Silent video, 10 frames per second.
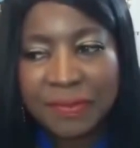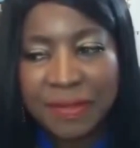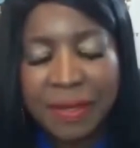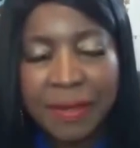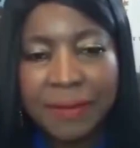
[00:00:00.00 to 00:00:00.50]

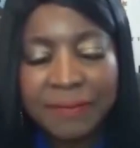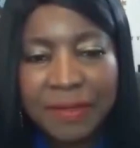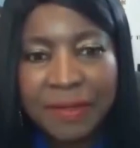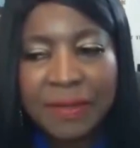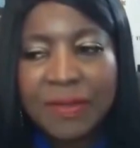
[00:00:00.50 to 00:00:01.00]
Yeah.
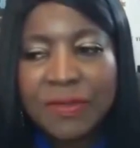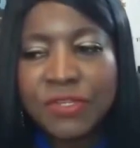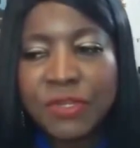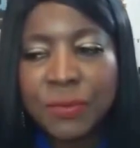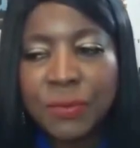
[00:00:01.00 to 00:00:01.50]

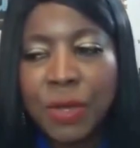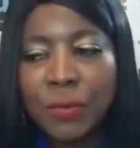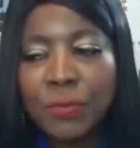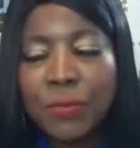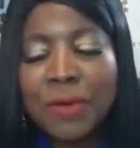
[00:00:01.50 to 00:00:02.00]
So
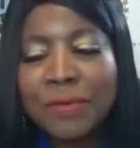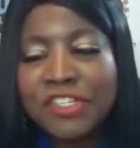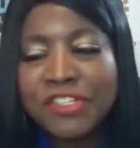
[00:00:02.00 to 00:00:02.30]
what would